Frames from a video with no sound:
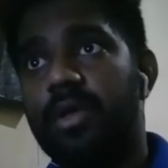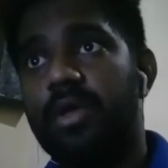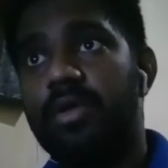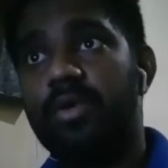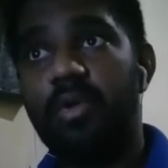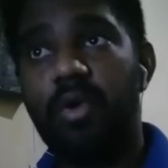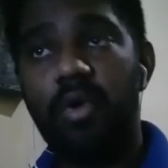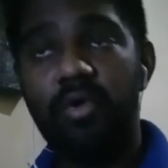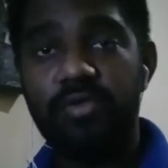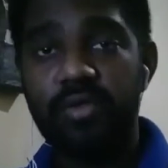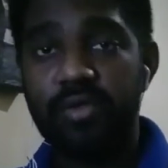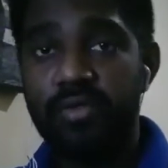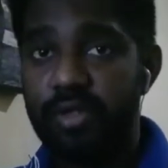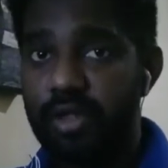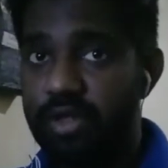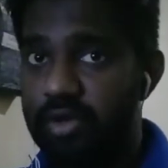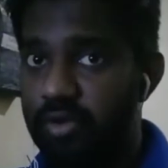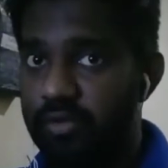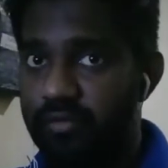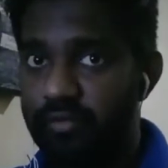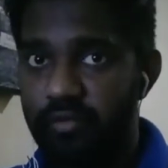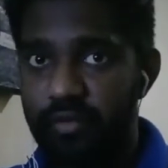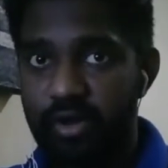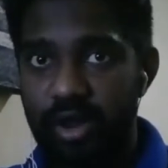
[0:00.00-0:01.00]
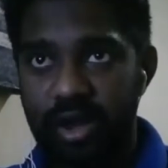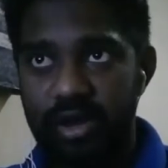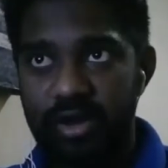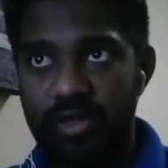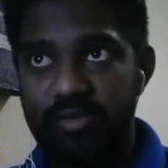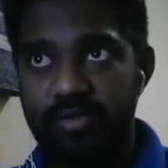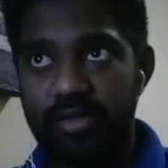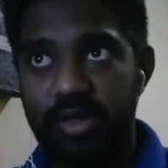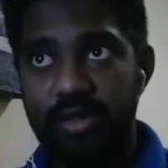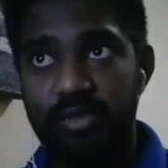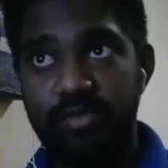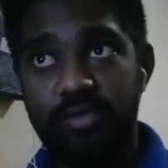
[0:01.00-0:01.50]
Causes are not fully
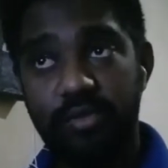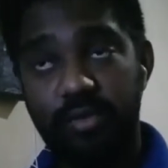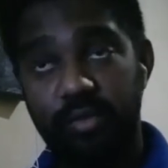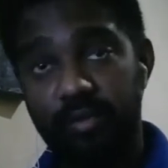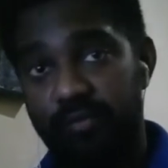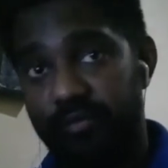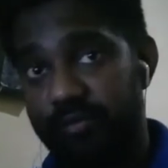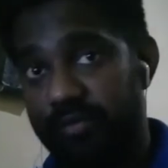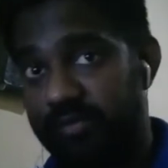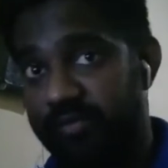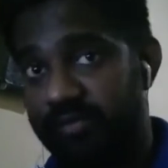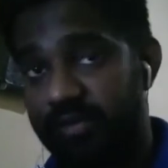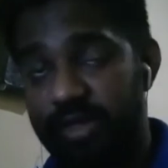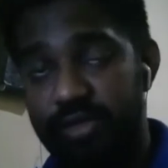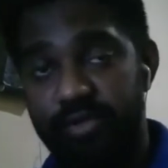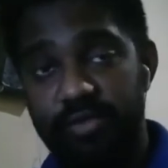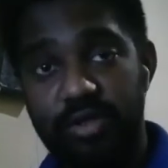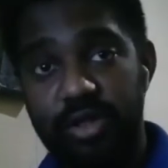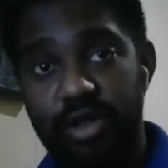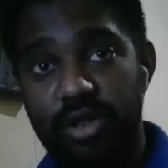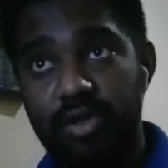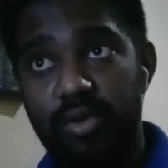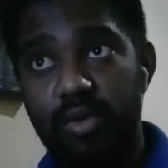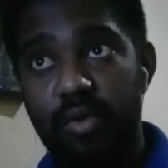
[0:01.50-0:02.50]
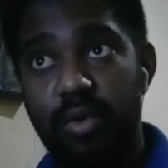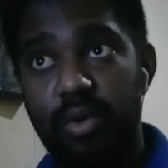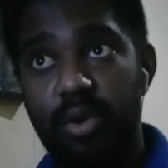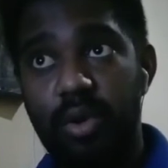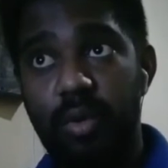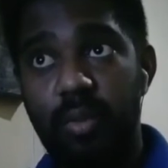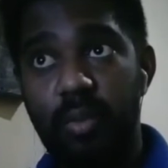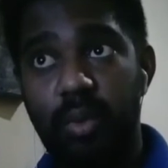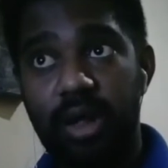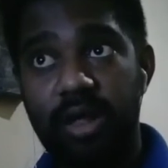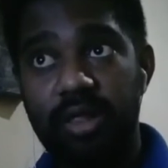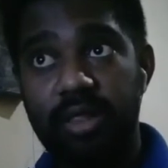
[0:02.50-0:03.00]
understood, so we still don't know
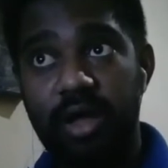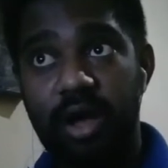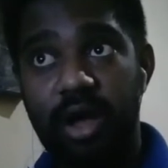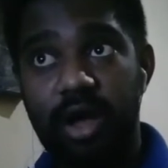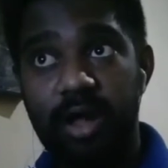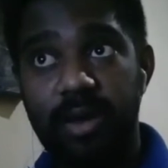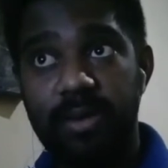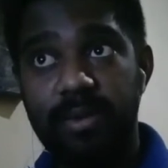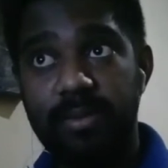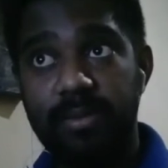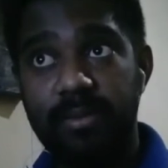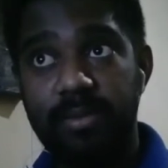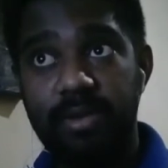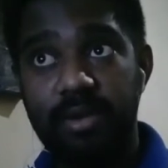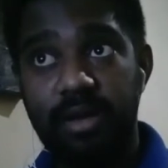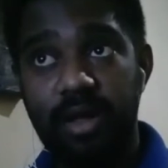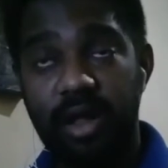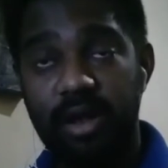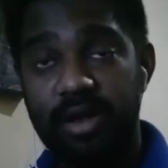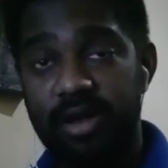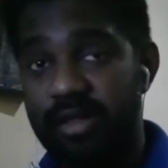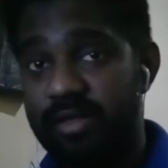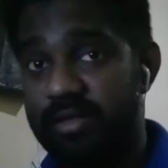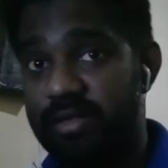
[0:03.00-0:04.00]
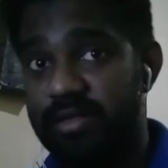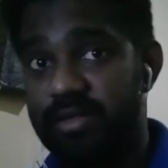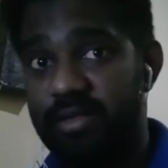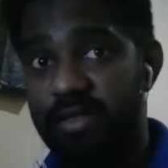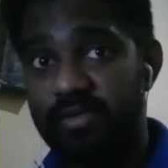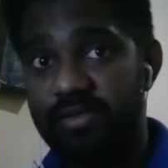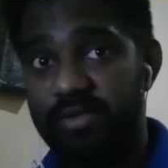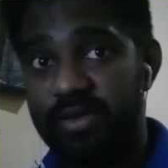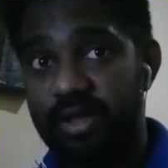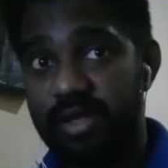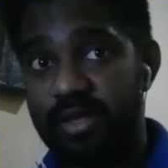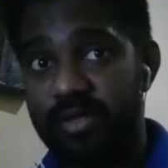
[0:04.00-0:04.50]
why the heart diseases
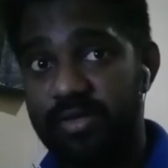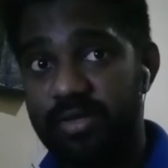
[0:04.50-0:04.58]
rise.